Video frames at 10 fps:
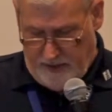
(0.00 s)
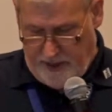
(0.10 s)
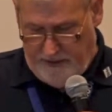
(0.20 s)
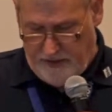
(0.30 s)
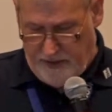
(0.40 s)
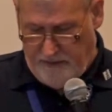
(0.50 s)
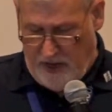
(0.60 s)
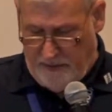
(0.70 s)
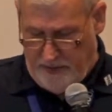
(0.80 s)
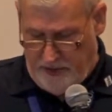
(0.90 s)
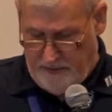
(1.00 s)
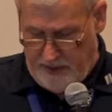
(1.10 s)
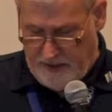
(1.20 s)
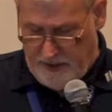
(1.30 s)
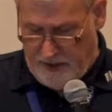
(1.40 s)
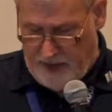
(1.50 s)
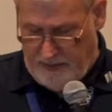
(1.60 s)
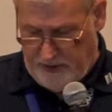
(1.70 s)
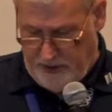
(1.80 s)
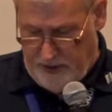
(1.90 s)
David's involvement in men's
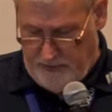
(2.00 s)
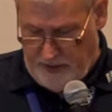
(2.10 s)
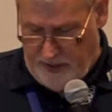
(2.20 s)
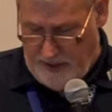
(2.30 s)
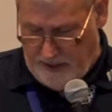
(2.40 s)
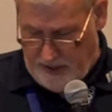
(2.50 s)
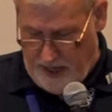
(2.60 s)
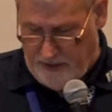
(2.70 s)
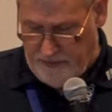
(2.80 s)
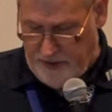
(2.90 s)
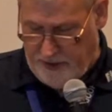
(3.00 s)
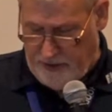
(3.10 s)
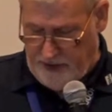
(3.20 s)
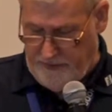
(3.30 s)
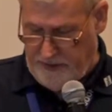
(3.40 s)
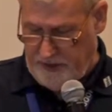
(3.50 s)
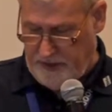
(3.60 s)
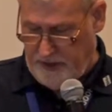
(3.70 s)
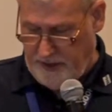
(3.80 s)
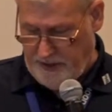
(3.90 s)
discipleship is not the result of his
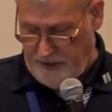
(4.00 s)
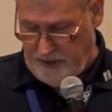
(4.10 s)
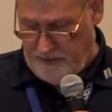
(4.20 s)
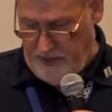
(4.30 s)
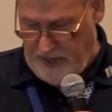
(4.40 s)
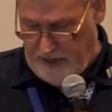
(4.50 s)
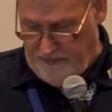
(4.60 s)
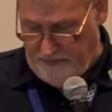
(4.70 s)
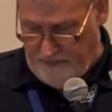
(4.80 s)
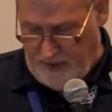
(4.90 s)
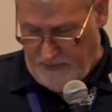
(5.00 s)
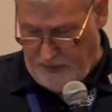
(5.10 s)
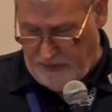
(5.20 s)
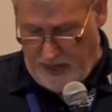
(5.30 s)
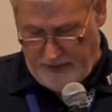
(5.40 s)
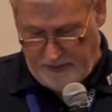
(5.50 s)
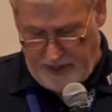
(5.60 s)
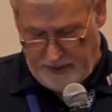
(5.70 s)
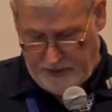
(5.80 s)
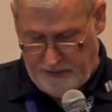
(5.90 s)
successes as a man, but rather
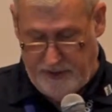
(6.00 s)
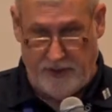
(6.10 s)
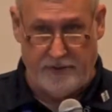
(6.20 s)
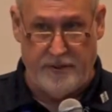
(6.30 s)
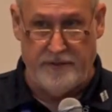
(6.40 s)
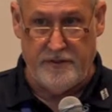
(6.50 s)
as a result of